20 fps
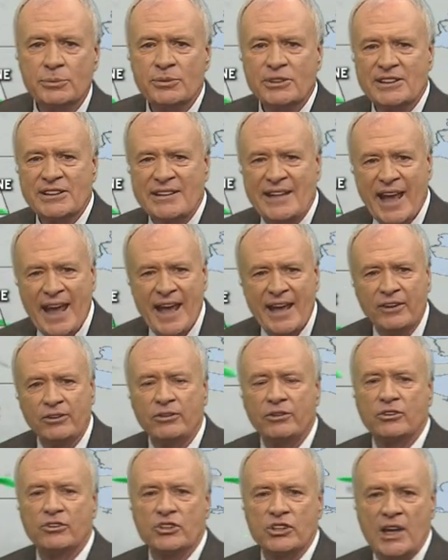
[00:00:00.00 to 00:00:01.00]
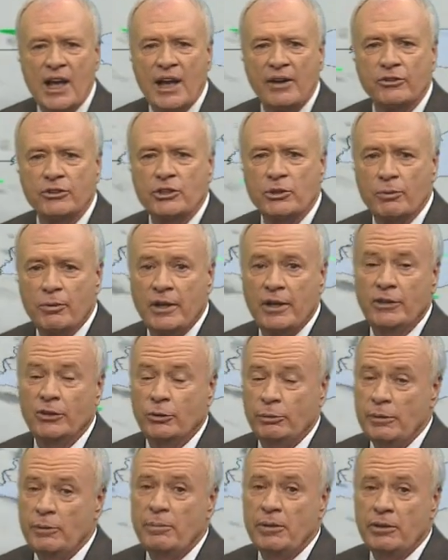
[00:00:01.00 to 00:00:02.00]
some scattered showers around.
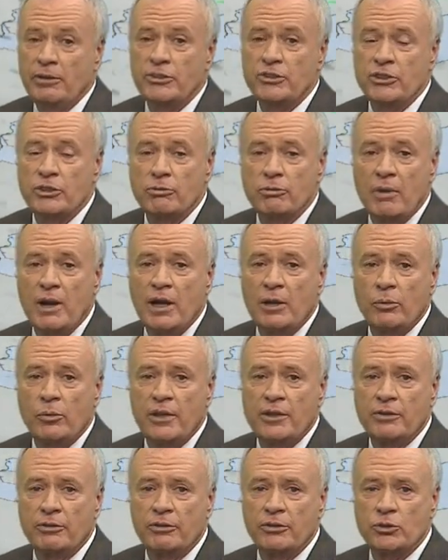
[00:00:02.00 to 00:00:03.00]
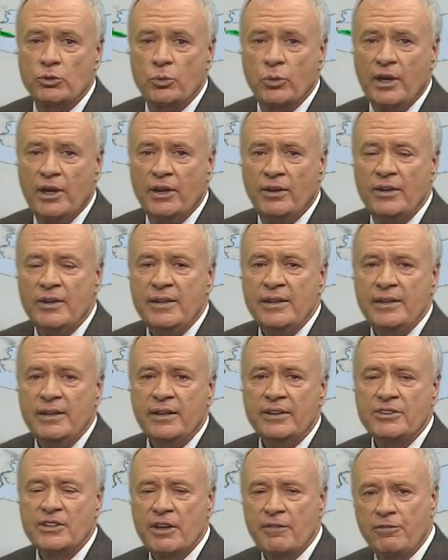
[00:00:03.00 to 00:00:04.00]
There'll be periods of dry weather as well
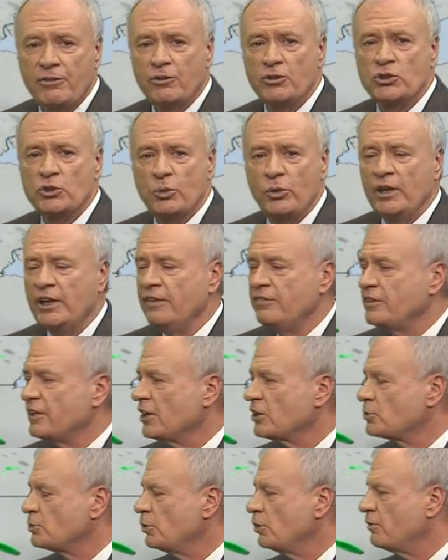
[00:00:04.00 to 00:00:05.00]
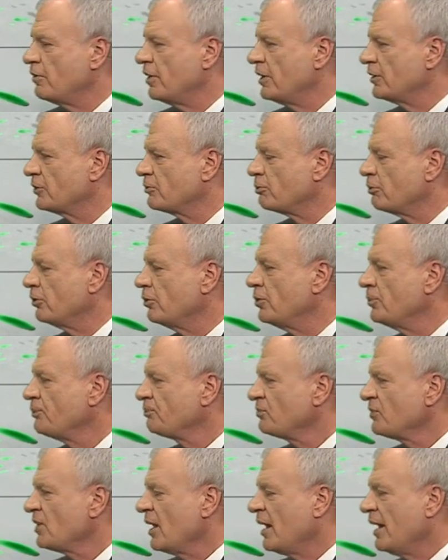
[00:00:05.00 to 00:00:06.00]
as that first wave does move on through.
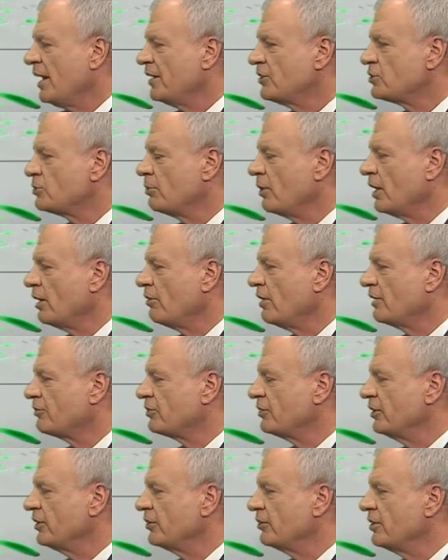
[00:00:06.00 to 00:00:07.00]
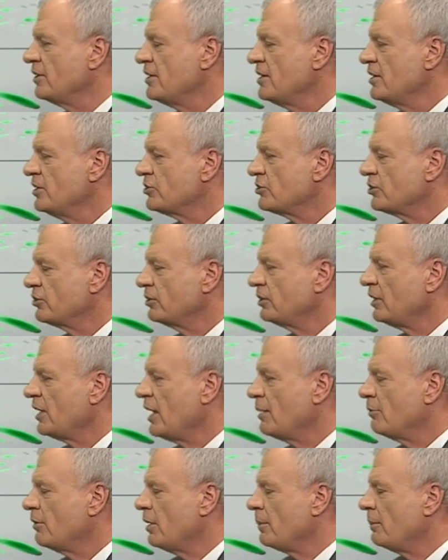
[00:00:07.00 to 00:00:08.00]
Highs tomorrow afternoon should
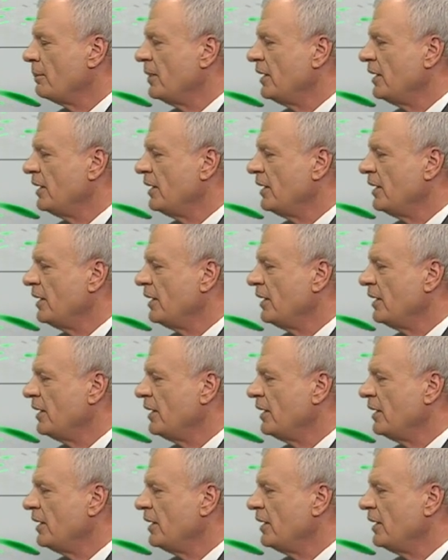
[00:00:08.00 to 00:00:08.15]
climb up